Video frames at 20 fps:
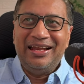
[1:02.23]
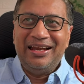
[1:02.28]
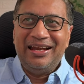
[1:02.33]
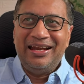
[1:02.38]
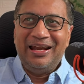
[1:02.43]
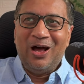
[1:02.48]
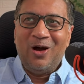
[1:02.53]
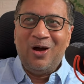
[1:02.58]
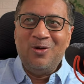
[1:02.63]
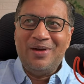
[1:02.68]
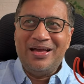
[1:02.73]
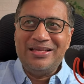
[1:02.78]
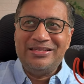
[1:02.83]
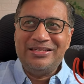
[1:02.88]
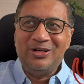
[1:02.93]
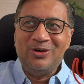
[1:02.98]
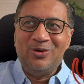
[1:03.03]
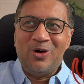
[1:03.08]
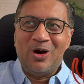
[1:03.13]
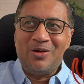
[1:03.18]
Now
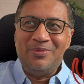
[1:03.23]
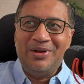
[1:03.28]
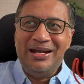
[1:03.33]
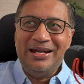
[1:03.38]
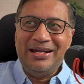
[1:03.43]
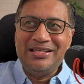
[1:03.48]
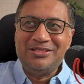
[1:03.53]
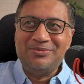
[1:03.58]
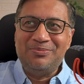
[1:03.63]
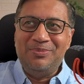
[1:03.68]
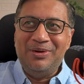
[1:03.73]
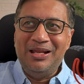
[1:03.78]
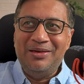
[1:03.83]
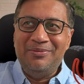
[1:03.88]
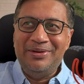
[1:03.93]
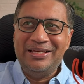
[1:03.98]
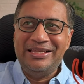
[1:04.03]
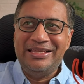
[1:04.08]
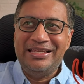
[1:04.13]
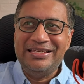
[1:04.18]
imagine government is
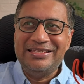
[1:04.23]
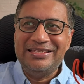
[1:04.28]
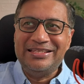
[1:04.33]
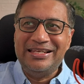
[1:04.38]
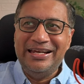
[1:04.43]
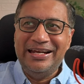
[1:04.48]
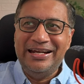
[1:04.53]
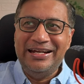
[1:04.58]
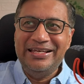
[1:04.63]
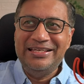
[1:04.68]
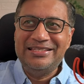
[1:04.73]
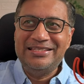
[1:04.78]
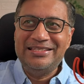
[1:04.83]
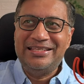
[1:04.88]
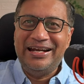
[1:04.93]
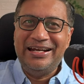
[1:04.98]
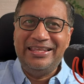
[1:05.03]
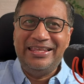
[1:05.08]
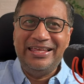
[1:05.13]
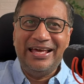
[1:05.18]
blaming these ladies
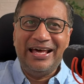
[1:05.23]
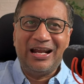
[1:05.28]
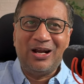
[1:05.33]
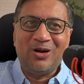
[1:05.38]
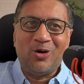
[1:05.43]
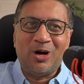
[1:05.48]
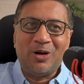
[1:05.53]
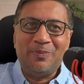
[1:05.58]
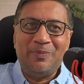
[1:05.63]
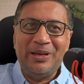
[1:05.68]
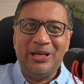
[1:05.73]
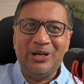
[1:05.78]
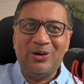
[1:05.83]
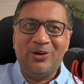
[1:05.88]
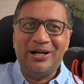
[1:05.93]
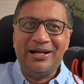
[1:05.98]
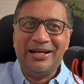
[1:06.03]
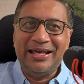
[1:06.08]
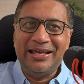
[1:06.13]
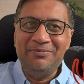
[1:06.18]
that they are not paying
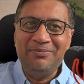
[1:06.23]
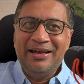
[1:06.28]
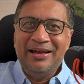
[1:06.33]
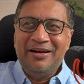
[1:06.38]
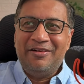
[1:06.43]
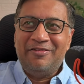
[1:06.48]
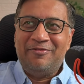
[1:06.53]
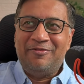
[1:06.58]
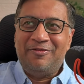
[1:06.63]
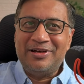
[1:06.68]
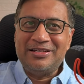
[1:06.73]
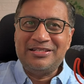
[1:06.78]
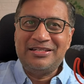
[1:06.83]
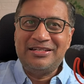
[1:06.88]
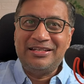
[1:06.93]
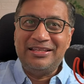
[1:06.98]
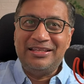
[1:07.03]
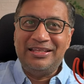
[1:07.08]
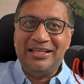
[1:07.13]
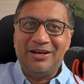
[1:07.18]
on time.
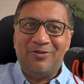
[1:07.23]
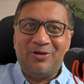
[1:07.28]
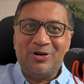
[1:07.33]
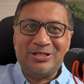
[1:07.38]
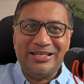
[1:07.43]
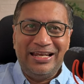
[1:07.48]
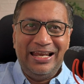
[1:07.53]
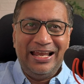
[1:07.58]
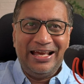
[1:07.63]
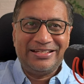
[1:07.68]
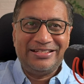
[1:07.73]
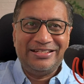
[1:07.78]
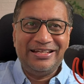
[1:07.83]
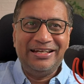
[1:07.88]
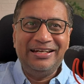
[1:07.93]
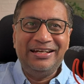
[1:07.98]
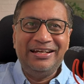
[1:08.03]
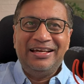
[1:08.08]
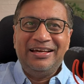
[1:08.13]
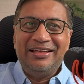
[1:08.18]
First there was
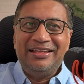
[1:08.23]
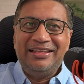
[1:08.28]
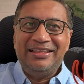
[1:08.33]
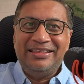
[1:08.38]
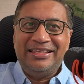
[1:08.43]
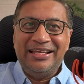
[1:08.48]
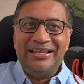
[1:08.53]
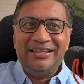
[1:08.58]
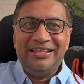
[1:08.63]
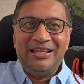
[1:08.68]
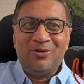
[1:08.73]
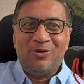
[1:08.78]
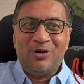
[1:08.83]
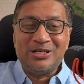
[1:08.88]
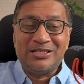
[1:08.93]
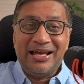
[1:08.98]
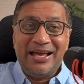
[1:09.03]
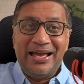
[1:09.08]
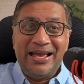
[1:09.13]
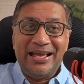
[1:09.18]
election, then there
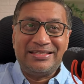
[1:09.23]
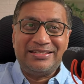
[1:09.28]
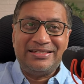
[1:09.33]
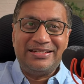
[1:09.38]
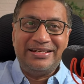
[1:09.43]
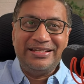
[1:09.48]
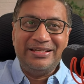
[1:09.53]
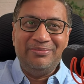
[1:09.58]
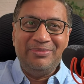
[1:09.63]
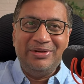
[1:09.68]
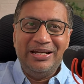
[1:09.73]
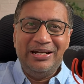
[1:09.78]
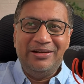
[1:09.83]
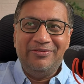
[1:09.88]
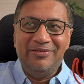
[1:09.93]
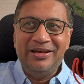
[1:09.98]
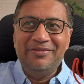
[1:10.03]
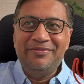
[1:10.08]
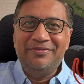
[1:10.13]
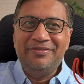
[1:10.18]
was an extreme heat
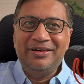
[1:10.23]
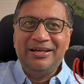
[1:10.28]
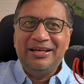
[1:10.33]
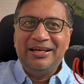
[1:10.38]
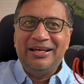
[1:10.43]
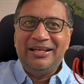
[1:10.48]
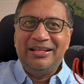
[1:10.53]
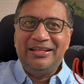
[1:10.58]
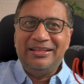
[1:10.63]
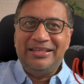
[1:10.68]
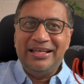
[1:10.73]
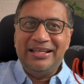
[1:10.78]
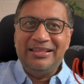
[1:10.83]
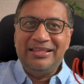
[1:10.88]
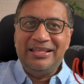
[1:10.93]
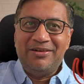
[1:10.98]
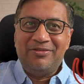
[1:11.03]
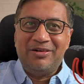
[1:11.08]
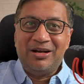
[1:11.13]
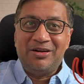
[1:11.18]
wave,
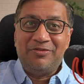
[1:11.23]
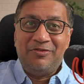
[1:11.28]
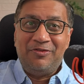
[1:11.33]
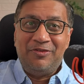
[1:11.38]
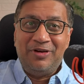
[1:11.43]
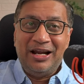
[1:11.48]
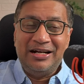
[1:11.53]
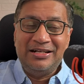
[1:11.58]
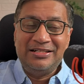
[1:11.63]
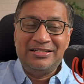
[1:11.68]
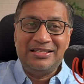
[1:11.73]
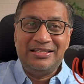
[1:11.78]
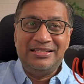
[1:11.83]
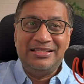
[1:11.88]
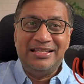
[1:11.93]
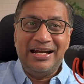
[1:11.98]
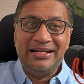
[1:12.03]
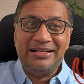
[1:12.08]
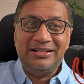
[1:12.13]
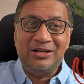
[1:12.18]
then there were floods
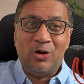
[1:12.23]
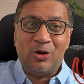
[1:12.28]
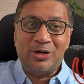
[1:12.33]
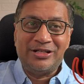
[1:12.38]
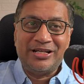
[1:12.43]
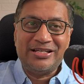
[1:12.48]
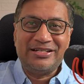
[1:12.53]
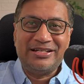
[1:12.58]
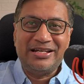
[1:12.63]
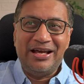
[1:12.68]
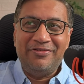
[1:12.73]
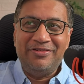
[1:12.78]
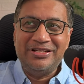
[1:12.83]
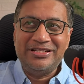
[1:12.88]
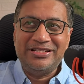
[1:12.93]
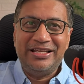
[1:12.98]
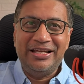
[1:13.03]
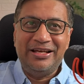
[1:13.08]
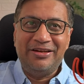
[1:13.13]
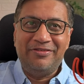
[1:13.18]
that not just
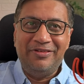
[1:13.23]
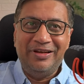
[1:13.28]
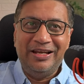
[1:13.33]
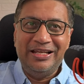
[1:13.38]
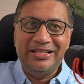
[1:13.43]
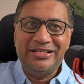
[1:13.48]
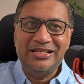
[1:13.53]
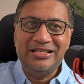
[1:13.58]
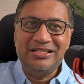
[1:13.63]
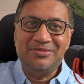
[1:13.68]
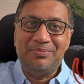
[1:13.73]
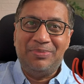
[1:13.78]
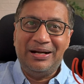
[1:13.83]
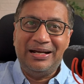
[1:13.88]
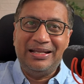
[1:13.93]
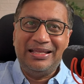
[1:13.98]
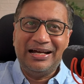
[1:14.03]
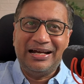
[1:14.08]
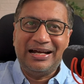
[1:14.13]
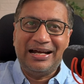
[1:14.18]
ravaged their villages
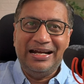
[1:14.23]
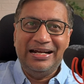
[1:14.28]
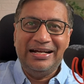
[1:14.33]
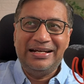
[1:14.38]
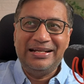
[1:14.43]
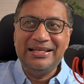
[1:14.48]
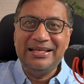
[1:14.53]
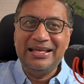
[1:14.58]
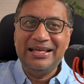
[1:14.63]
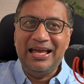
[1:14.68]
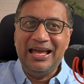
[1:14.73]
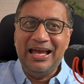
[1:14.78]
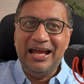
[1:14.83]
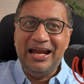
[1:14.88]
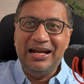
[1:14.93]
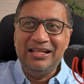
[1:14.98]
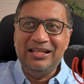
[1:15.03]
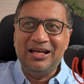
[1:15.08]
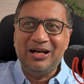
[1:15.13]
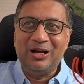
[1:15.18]
but the country
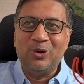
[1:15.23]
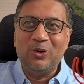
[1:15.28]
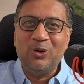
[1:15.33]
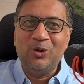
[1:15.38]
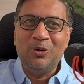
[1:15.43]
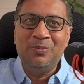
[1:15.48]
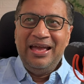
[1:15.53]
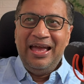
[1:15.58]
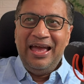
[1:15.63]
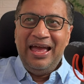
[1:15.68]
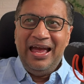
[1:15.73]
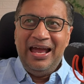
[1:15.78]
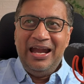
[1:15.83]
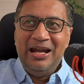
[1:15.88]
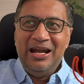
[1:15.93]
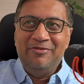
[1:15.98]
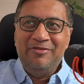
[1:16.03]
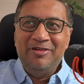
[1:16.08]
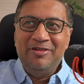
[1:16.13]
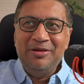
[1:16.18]
and the globe
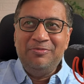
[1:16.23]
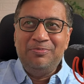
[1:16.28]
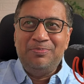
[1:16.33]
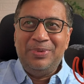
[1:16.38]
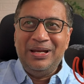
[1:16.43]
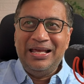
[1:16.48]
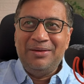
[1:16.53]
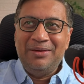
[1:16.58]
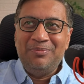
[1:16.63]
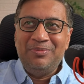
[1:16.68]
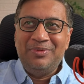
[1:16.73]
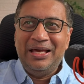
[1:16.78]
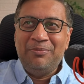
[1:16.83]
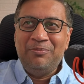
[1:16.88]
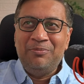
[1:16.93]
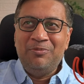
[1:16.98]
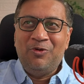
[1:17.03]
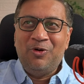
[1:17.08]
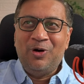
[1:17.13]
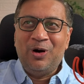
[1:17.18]
and we blame
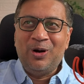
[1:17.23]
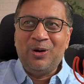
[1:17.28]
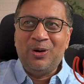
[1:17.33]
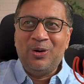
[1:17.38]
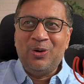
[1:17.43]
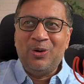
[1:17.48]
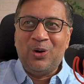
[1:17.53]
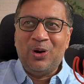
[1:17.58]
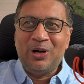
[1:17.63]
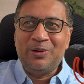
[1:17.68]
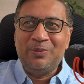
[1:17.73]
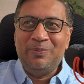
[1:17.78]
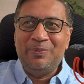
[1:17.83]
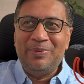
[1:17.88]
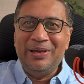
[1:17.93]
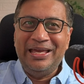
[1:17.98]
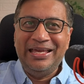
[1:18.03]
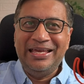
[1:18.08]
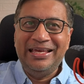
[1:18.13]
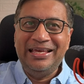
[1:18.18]
them for not
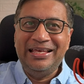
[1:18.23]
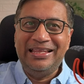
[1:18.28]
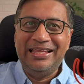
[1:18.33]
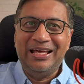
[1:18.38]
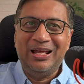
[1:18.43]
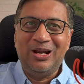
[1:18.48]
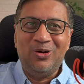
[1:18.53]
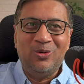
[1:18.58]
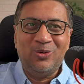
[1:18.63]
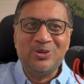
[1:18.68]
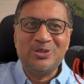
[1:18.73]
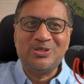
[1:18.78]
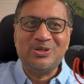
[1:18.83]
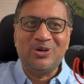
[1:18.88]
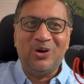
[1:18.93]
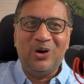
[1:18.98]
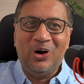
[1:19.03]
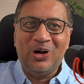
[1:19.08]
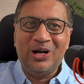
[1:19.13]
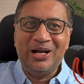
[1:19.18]
paying their loans
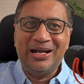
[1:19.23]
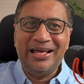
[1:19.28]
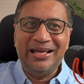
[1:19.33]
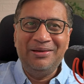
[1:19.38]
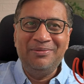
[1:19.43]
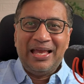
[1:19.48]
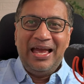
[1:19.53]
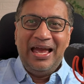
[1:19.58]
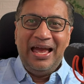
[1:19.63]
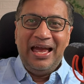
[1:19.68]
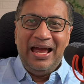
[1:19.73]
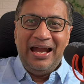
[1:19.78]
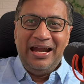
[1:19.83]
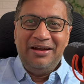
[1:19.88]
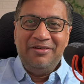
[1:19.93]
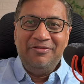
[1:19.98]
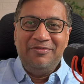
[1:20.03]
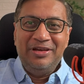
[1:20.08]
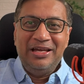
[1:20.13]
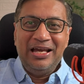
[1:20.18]
on time
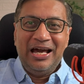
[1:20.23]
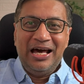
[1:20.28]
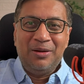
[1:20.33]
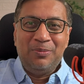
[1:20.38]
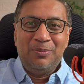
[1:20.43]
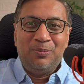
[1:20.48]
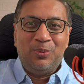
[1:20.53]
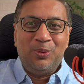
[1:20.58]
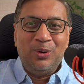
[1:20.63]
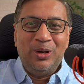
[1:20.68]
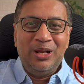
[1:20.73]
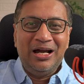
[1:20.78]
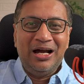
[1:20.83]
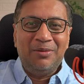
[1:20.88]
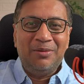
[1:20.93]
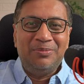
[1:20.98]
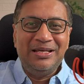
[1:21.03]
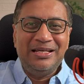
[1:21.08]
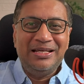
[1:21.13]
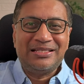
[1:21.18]
and we are pulling
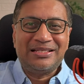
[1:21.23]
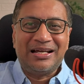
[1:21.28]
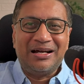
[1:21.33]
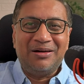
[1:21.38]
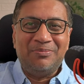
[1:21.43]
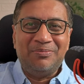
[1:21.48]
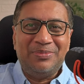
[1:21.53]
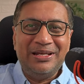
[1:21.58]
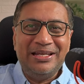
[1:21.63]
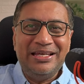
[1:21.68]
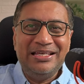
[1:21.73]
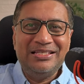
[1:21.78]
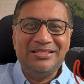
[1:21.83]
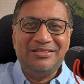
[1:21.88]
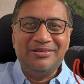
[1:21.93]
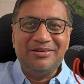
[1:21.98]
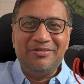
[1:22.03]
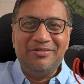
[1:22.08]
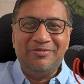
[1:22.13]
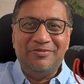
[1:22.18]
up these
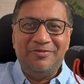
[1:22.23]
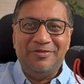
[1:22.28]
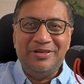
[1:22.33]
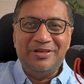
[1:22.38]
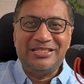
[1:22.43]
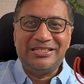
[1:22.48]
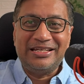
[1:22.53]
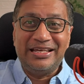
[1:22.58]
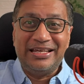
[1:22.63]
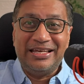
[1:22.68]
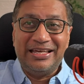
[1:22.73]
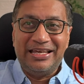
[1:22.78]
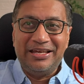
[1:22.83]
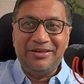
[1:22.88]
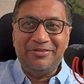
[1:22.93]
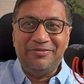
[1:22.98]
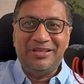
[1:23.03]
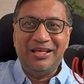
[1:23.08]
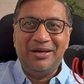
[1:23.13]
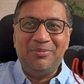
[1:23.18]
companies which
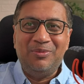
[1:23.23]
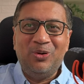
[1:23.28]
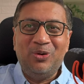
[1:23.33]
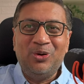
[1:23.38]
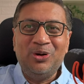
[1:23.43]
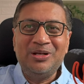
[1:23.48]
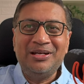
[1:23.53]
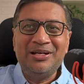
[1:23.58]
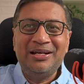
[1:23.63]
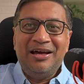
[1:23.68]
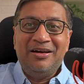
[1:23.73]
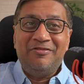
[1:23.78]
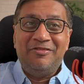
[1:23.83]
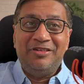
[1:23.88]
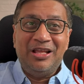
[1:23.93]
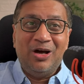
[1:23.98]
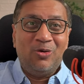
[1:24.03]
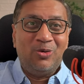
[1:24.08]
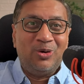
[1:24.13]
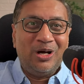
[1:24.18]
give them loan
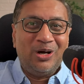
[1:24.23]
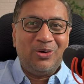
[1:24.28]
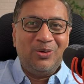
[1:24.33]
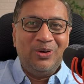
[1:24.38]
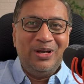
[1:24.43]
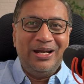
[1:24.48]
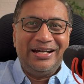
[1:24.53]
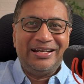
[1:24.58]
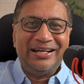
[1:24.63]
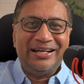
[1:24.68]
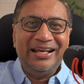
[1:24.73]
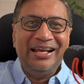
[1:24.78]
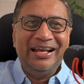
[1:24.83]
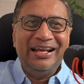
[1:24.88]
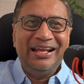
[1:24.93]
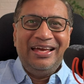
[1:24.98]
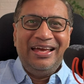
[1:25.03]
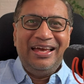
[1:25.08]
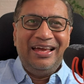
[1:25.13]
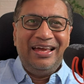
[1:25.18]
without a collateral
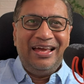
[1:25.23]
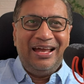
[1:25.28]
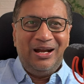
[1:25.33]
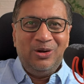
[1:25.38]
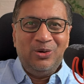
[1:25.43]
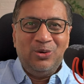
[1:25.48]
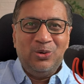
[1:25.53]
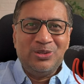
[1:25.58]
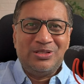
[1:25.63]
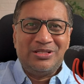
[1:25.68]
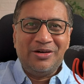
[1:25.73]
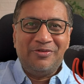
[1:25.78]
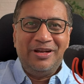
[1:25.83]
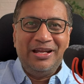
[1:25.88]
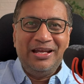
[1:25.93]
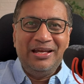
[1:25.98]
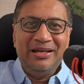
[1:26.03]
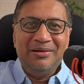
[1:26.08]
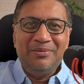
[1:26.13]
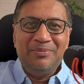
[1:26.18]
and who's
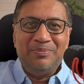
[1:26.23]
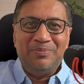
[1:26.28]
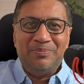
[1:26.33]
suffering?